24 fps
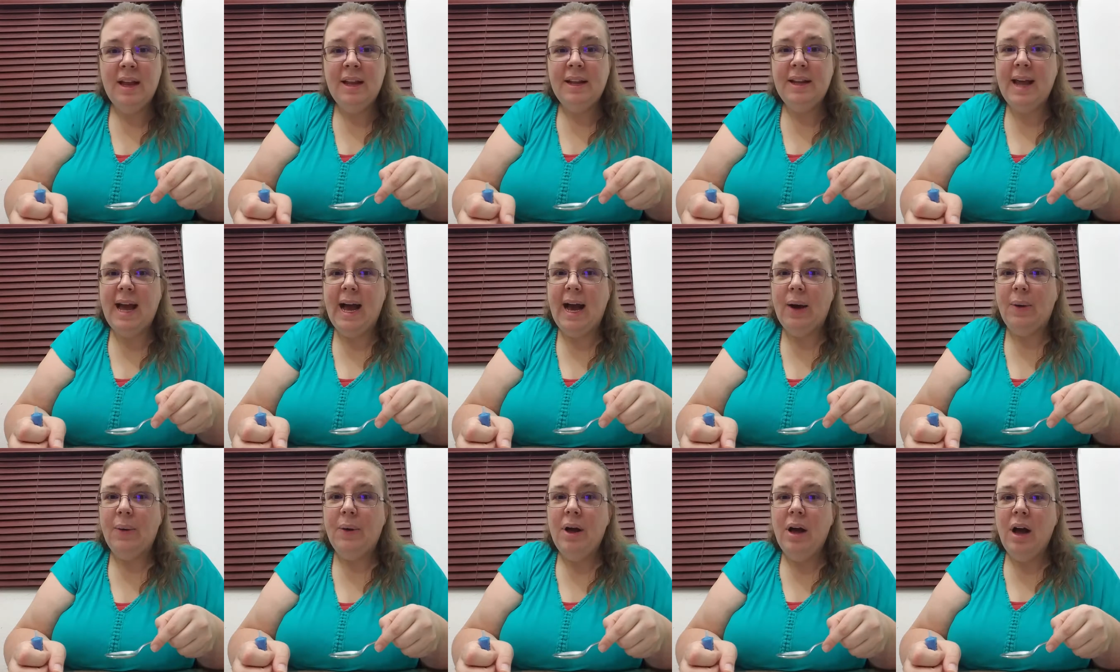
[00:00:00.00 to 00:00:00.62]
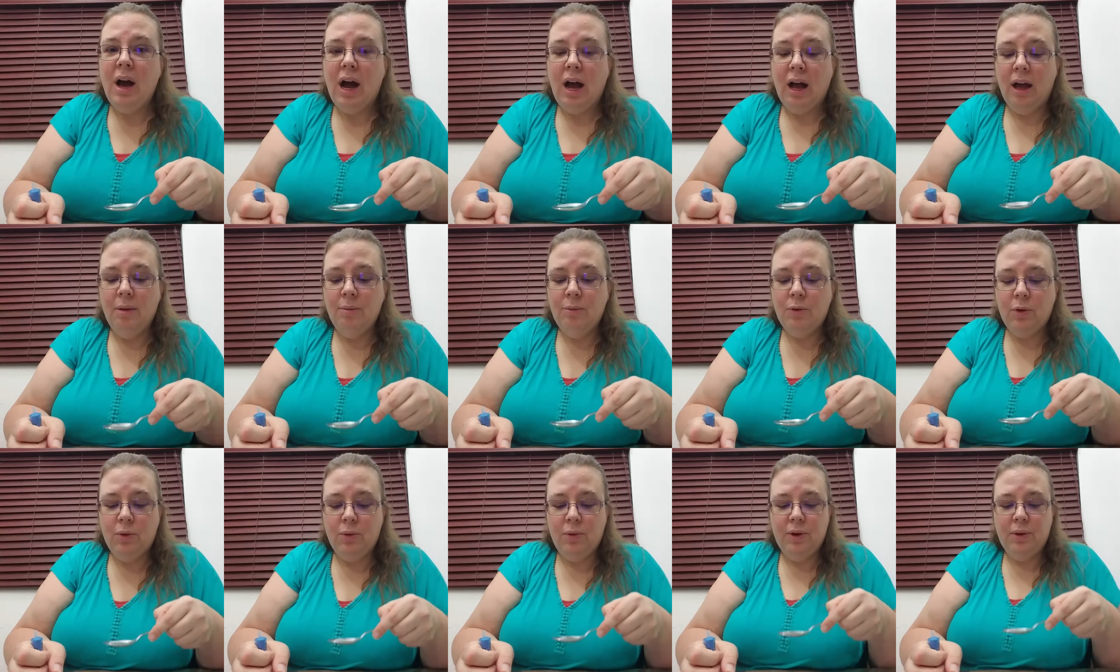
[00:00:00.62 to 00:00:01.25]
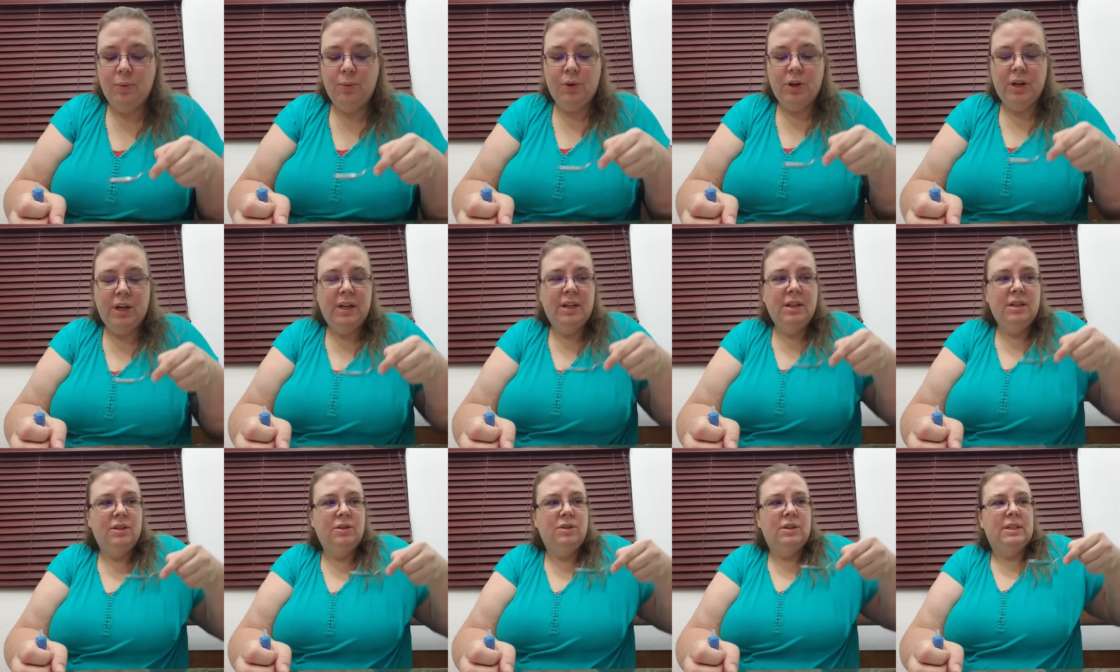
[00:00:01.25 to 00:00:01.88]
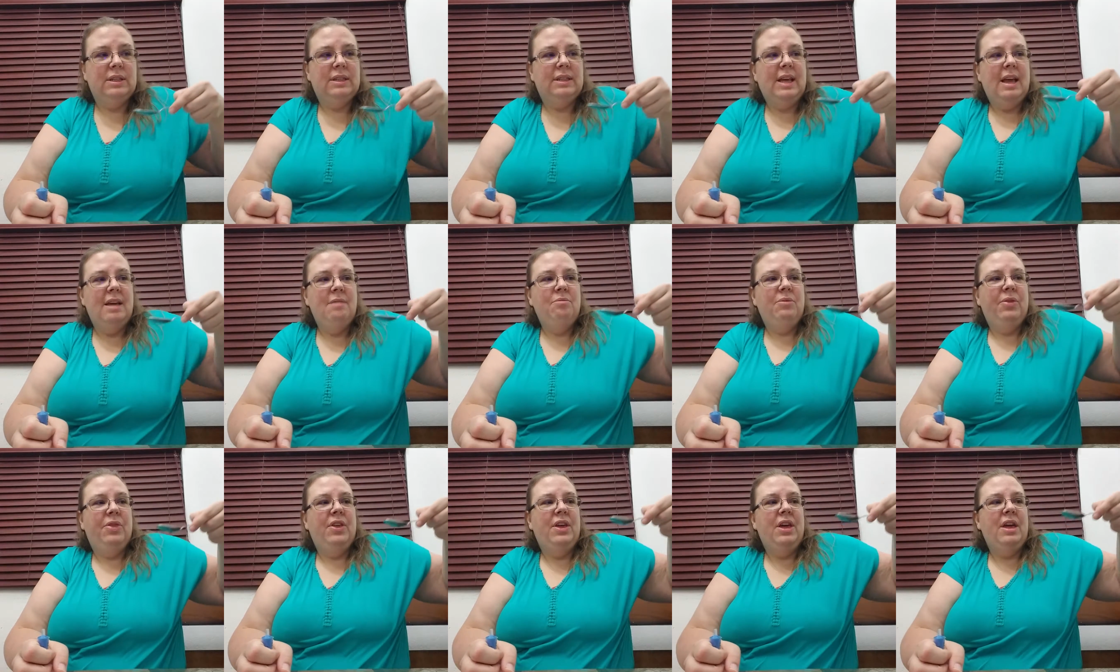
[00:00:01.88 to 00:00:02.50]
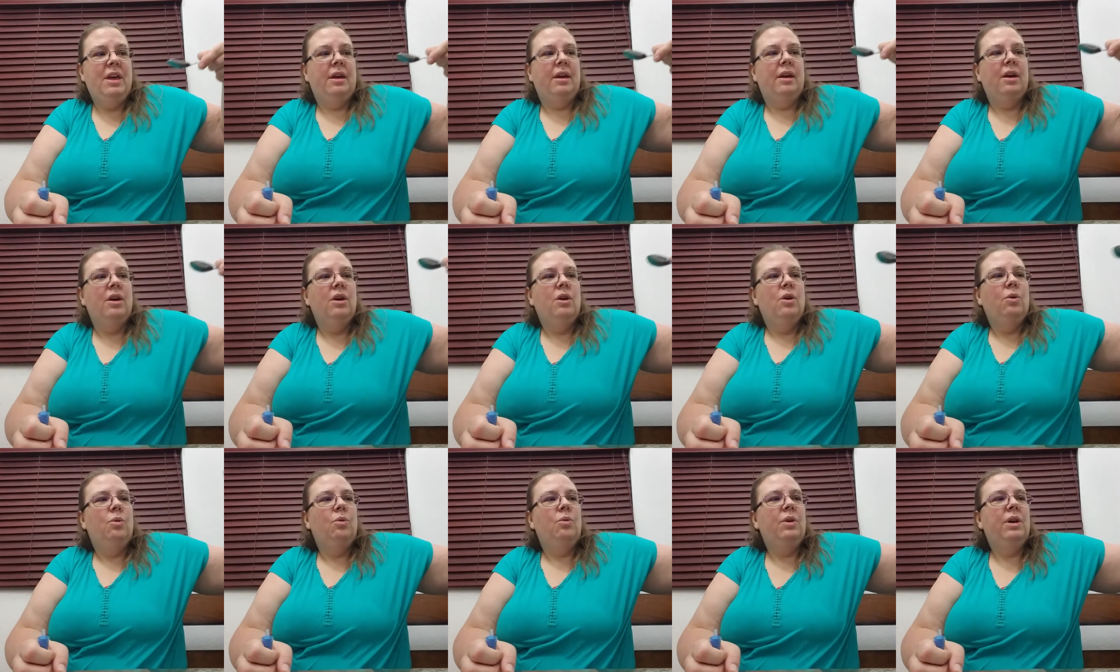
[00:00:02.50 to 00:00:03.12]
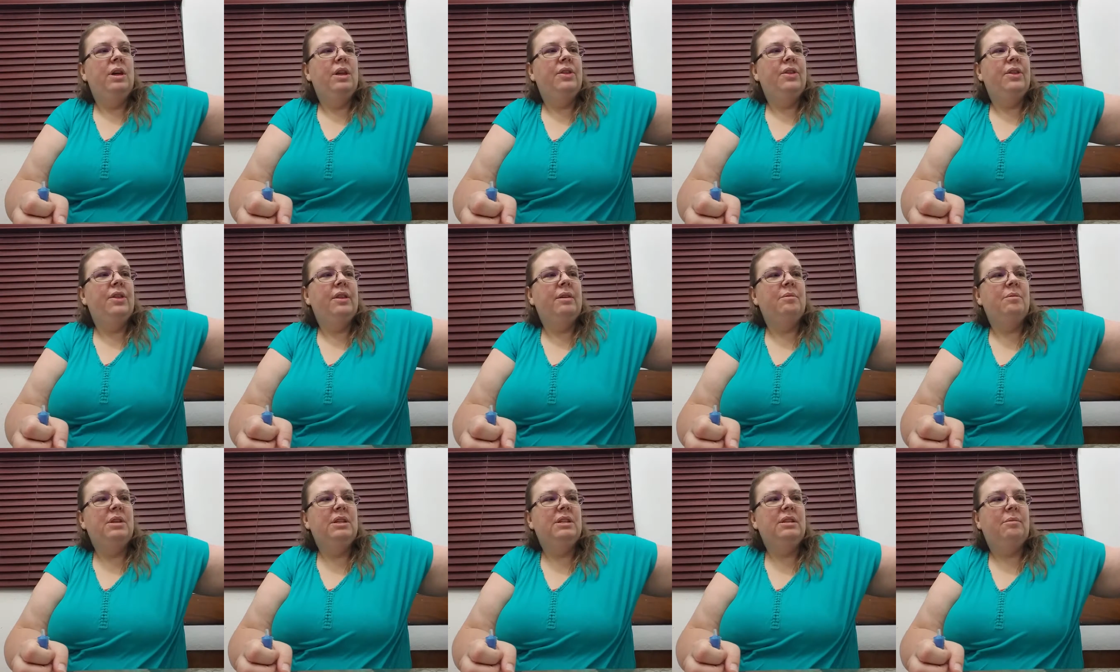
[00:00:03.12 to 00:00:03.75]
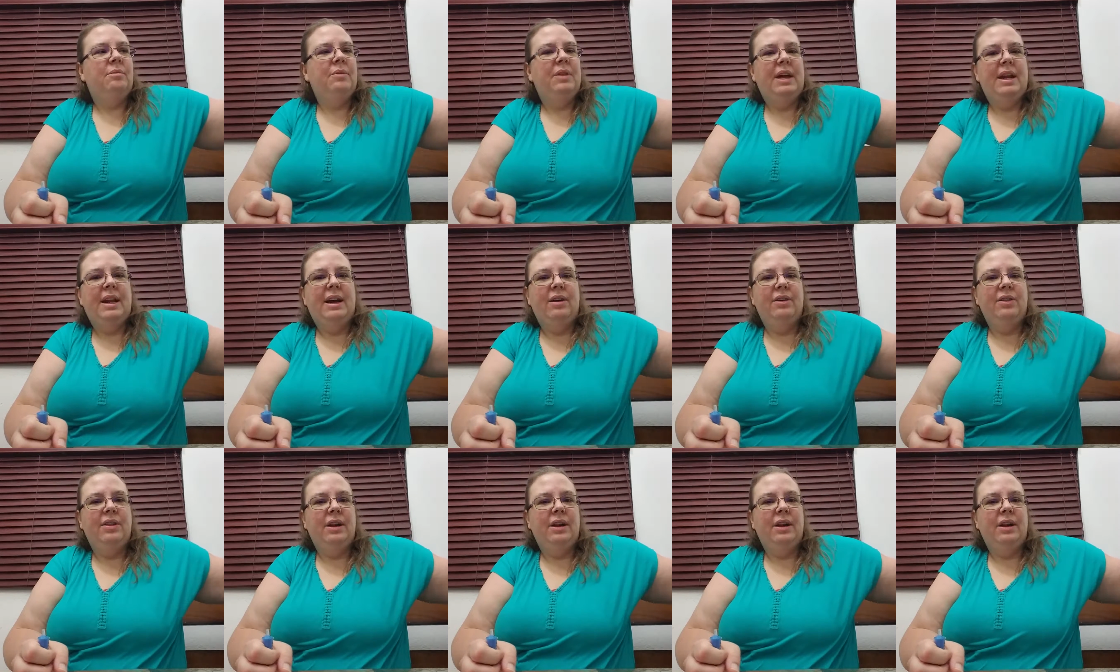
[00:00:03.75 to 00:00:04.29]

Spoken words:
Now, we're going to do the same thing with, let me dump that out